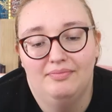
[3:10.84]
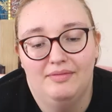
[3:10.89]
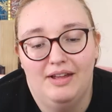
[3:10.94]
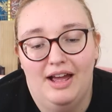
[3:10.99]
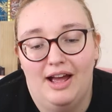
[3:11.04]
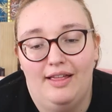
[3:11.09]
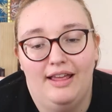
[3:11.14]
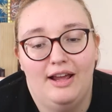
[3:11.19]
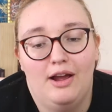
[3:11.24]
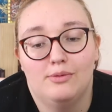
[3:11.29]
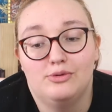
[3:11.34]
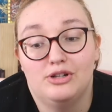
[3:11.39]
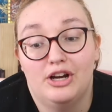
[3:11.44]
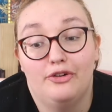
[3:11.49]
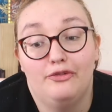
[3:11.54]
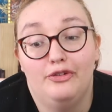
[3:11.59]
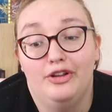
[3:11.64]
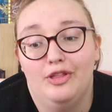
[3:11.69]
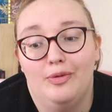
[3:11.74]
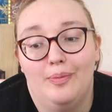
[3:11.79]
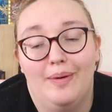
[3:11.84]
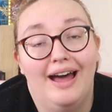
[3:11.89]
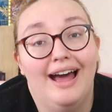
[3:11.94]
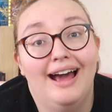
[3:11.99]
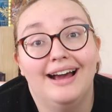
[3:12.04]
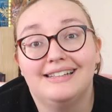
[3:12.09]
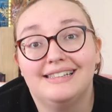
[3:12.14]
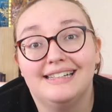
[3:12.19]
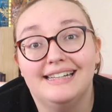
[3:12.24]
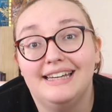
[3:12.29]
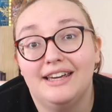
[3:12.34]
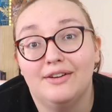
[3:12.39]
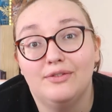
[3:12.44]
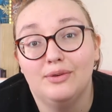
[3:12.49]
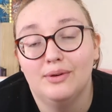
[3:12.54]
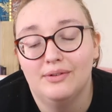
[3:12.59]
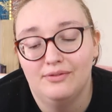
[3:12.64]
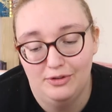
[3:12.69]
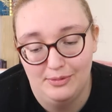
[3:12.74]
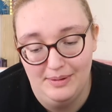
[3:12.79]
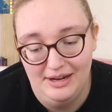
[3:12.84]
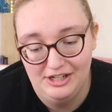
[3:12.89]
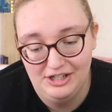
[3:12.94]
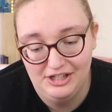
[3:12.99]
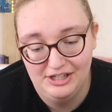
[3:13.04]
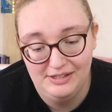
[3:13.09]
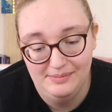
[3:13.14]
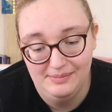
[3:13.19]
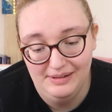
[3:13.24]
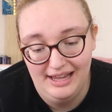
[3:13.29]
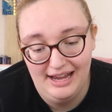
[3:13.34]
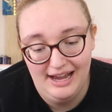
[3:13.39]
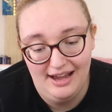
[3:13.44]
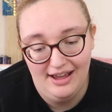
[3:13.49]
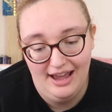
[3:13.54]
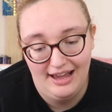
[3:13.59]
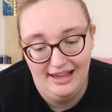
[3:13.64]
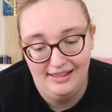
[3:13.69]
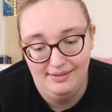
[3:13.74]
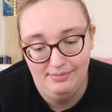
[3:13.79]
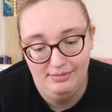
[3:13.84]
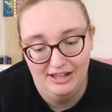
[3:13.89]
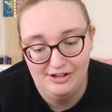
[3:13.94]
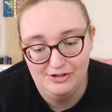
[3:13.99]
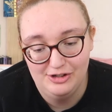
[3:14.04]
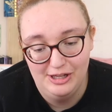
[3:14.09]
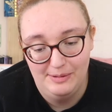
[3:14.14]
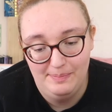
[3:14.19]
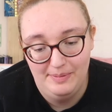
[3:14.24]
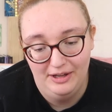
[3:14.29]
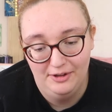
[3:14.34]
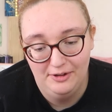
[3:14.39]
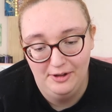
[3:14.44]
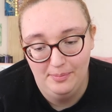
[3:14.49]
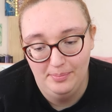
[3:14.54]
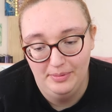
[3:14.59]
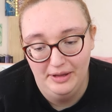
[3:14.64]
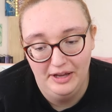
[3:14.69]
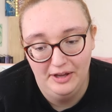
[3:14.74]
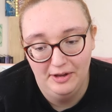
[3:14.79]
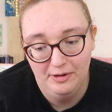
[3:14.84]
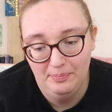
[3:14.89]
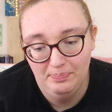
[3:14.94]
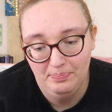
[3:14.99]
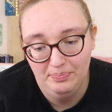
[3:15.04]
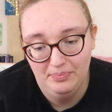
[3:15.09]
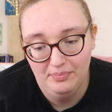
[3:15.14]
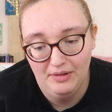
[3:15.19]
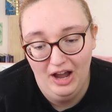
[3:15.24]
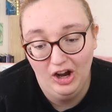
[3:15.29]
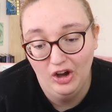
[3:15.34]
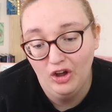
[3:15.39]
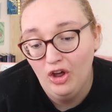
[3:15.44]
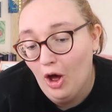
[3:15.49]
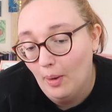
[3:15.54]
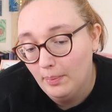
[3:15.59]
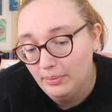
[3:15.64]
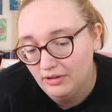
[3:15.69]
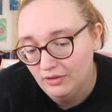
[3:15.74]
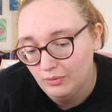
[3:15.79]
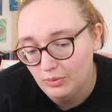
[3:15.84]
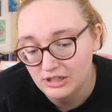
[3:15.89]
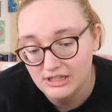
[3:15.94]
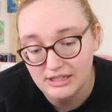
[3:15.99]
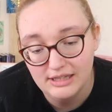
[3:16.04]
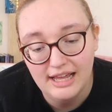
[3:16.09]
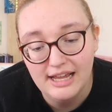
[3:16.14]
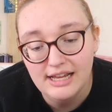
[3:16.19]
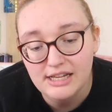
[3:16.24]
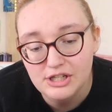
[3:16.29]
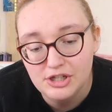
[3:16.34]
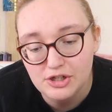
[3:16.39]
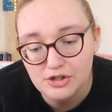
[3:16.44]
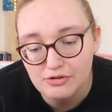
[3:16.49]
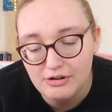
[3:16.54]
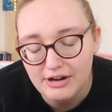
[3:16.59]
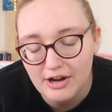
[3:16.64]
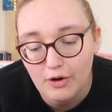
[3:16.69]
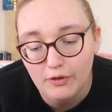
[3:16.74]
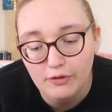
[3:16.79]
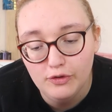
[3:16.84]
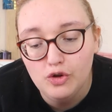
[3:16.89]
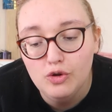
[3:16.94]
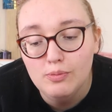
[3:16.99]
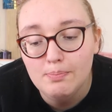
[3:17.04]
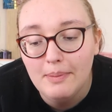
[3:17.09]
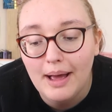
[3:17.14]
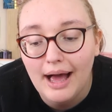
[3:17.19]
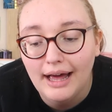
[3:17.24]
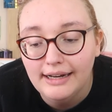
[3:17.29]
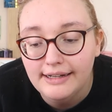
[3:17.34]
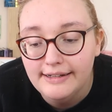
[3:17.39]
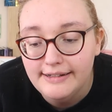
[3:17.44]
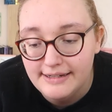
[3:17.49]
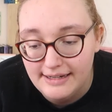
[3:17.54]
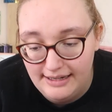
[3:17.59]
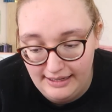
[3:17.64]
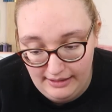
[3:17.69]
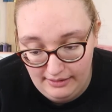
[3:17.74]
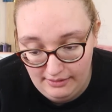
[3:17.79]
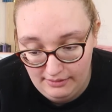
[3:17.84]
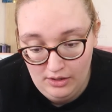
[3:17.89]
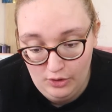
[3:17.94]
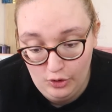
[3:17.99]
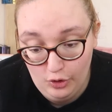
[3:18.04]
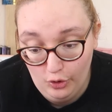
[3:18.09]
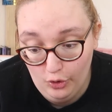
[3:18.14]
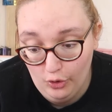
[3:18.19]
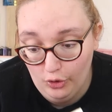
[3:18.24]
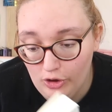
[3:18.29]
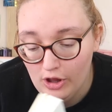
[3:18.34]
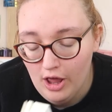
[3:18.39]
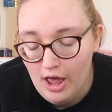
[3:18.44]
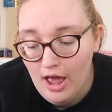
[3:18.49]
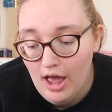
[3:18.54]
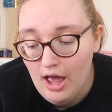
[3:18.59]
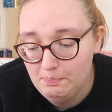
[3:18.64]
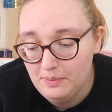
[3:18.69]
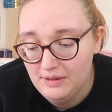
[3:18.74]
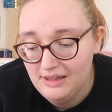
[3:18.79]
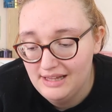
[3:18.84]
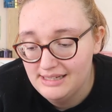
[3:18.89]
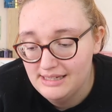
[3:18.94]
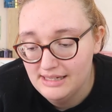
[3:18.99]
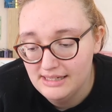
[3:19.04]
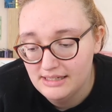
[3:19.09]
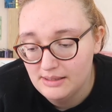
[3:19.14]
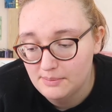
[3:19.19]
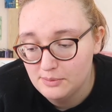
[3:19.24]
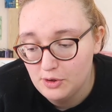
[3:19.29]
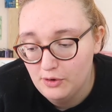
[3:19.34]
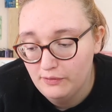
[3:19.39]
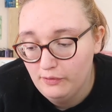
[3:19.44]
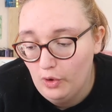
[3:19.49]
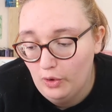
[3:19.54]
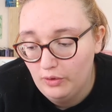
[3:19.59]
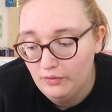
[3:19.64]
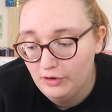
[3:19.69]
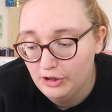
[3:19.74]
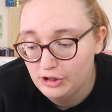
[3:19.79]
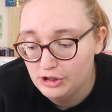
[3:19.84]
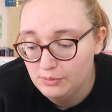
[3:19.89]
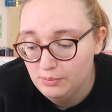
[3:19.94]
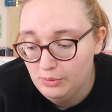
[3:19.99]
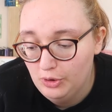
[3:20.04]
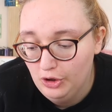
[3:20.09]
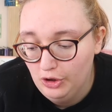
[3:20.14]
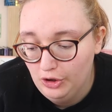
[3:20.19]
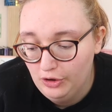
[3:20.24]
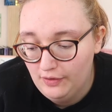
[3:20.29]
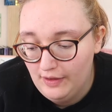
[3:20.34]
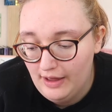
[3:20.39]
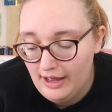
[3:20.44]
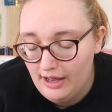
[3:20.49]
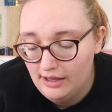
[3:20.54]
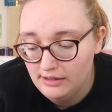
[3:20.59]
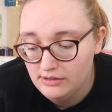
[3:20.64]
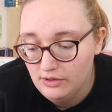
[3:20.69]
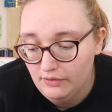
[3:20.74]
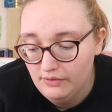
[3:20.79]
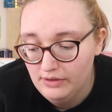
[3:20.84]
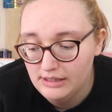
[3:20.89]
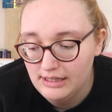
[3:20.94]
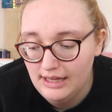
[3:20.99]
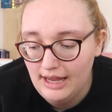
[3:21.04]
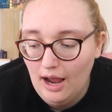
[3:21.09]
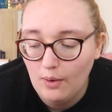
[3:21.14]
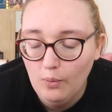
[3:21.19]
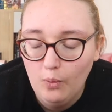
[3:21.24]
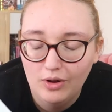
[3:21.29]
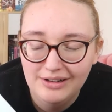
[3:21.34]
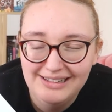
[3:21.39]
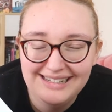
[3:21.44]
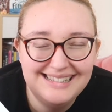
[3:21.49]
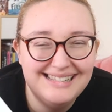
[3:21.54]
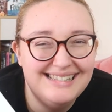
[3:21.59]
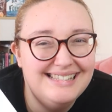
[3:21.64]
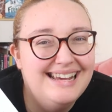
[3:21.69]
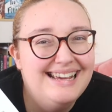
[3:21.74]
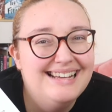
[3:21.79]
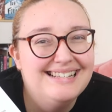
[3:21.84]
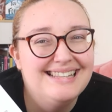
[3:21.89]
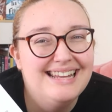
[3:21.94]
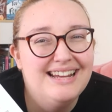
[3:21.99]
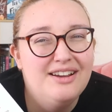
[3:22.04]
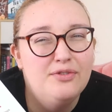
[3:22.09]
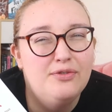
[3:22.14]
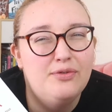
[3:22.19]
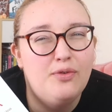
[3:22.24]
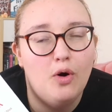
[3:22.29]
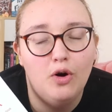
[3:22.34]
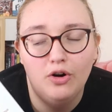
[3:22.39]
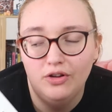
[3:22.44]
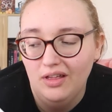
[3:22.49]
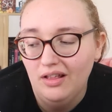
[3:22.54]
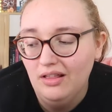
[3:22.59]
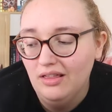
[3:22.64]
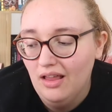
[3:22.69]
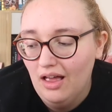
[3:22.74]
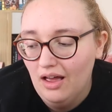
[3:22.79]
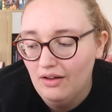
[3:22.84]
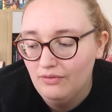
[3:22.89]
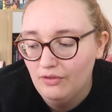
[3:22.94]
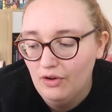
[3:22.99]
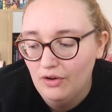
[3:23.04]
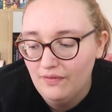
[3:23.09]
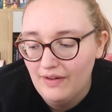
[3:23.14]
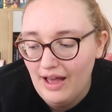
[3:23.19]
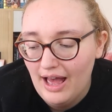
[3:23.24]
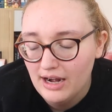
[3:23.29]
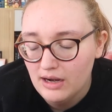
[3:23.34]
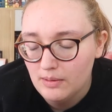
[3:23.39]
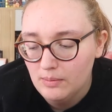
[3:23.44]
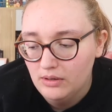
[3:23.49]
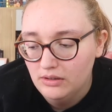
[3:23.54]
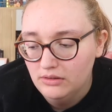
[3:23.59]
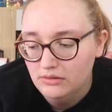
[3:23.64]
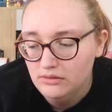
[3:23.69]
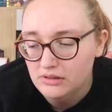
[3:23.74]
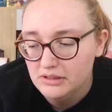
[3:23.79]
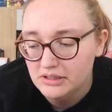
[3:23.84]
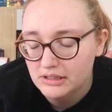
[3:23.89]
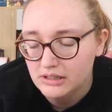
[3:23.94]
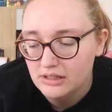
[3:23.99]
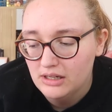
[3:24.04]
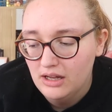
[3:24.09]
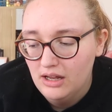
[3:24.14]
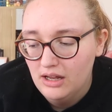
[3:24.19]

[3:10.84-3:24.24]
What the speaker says: I'm trying to read the back to like give you information, but like I can literally pick up like a couple of words. The history of humanity. Cool. But this is some sort of non-fiction book that is obviously, I want to say it's like for the love of animals.